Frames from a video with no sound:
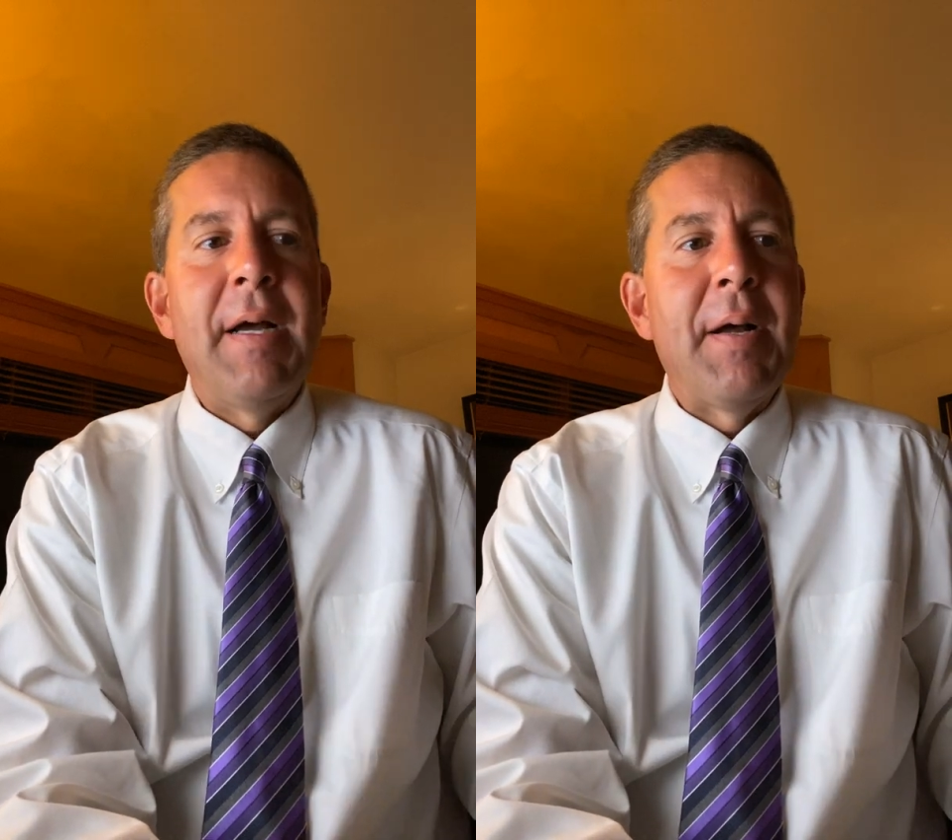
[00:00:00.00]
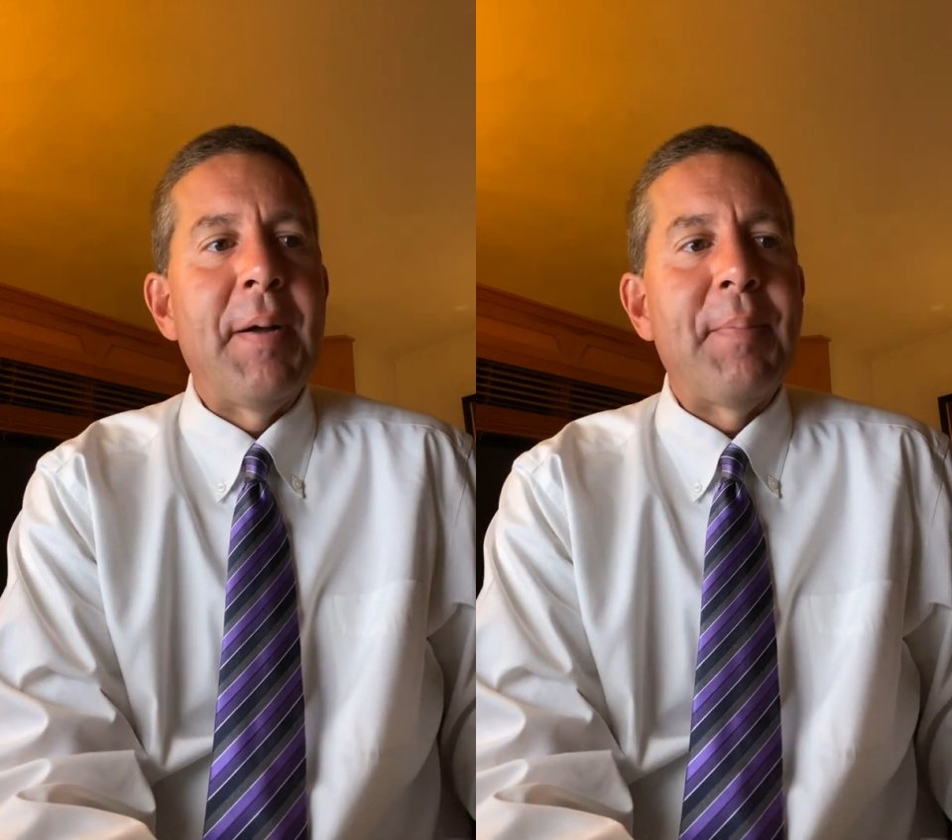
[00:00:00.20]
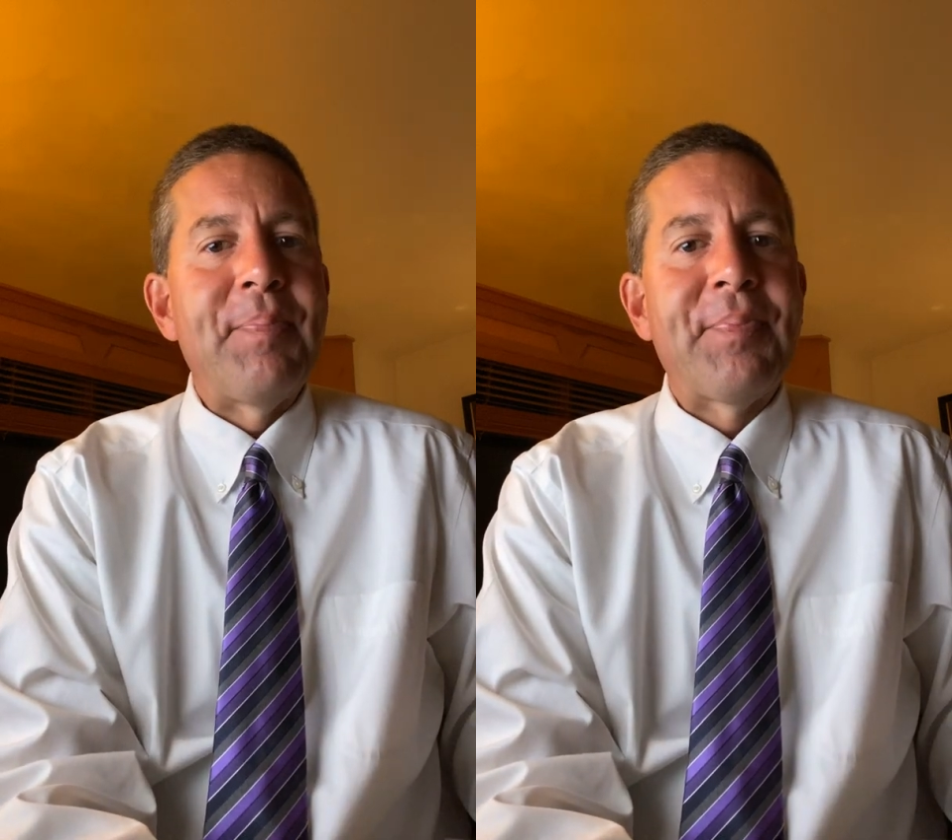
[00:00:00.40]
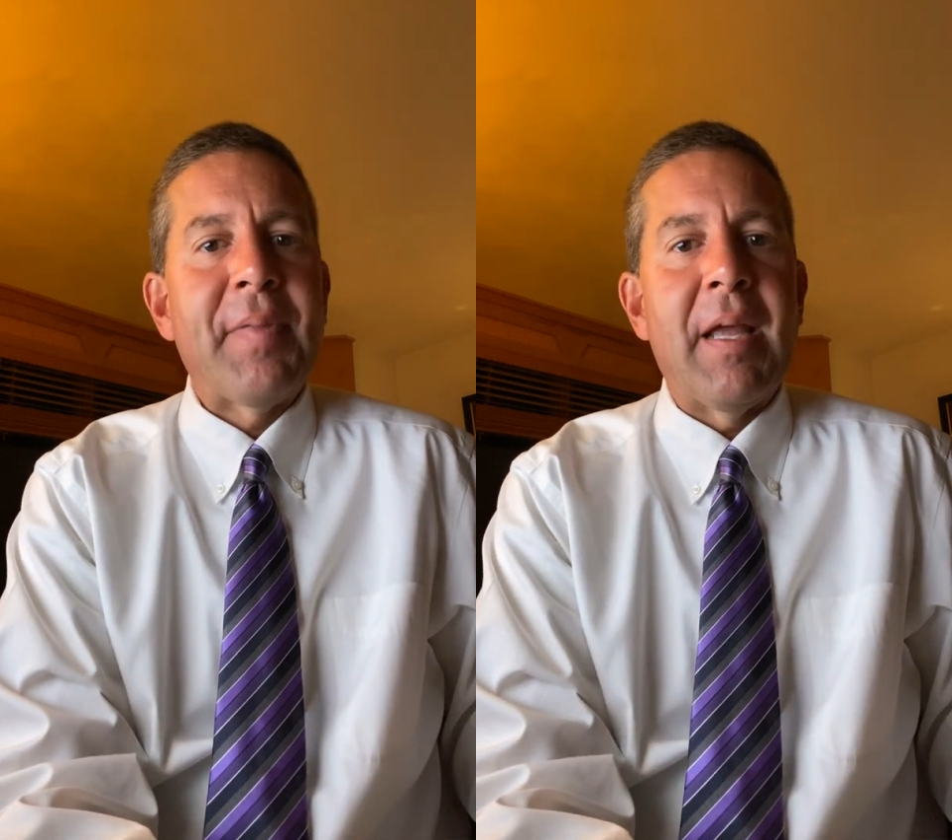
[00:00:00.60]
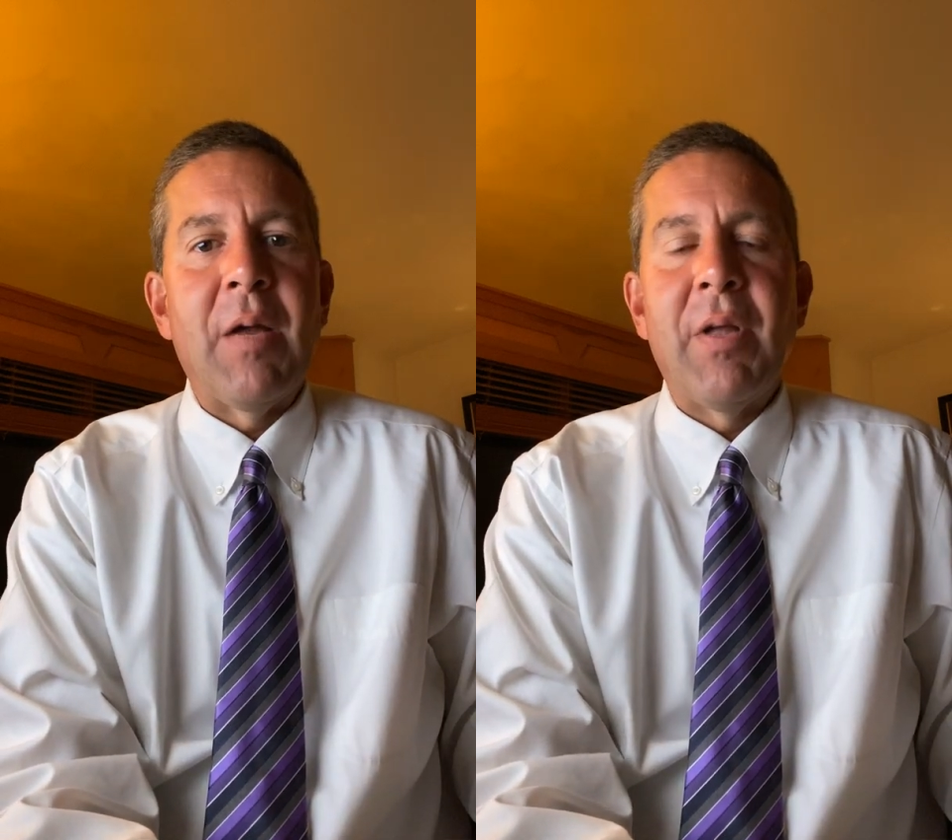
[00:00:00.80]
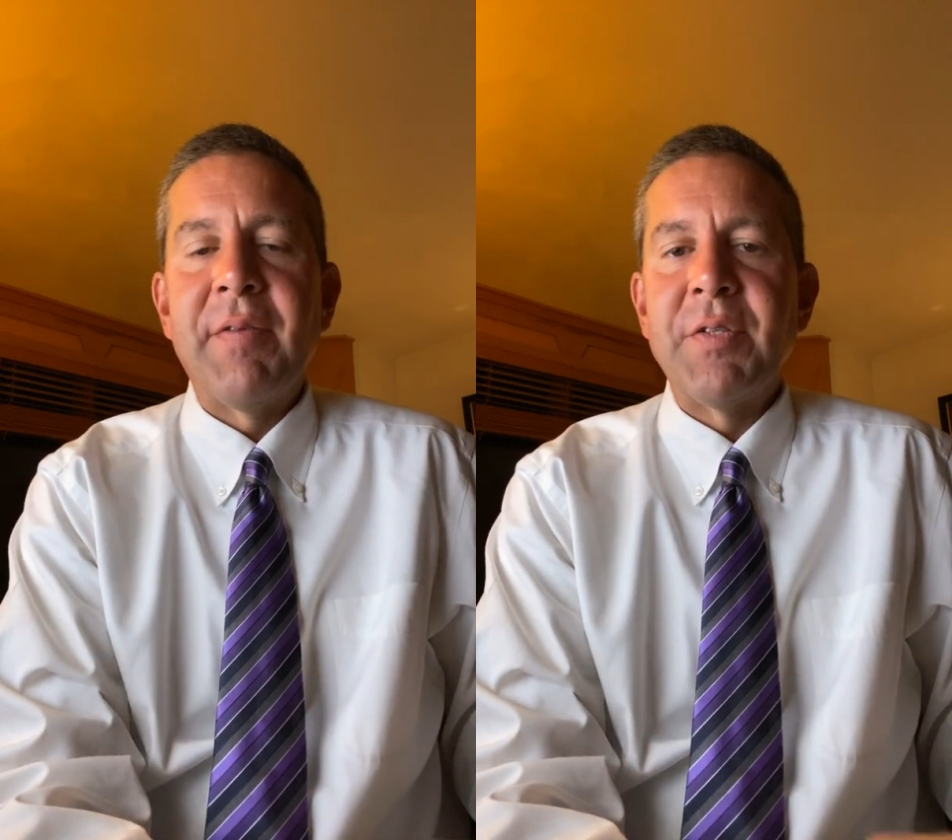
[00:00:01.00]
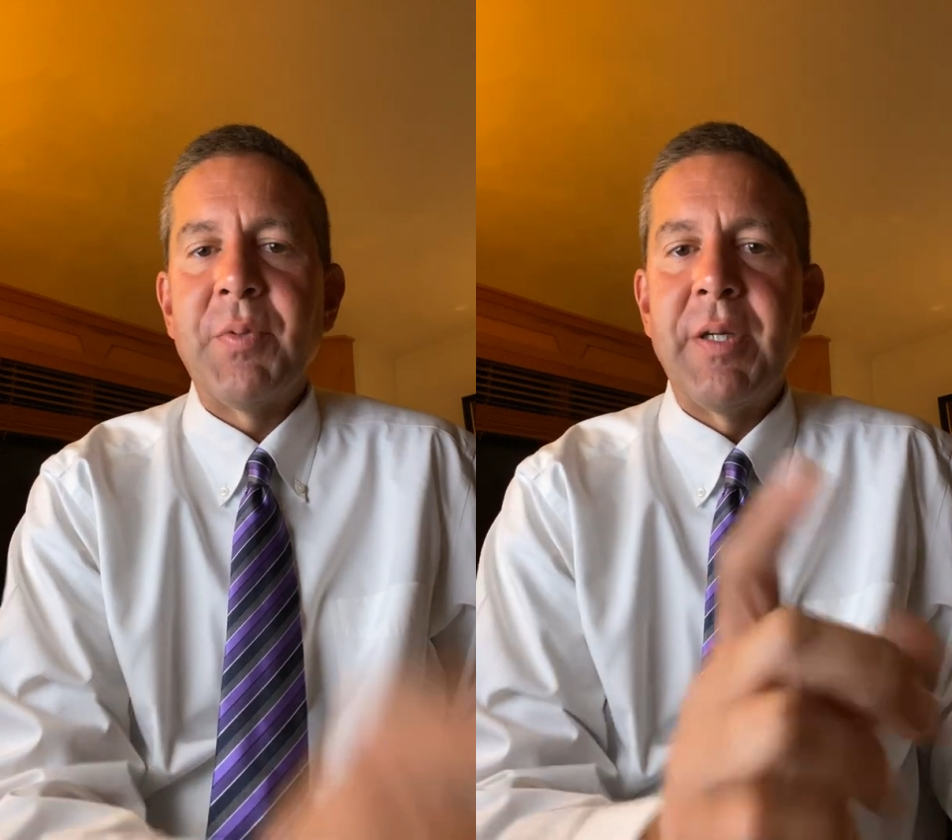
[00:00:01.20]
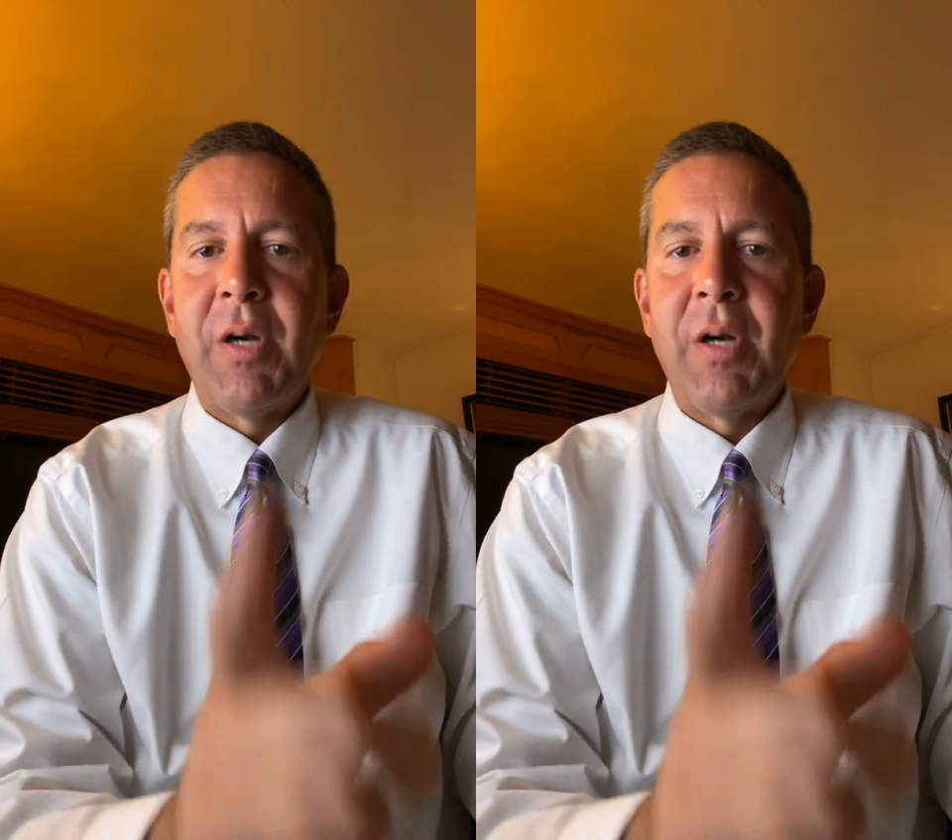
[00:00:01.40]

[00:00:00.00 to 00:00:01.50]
And I will have us read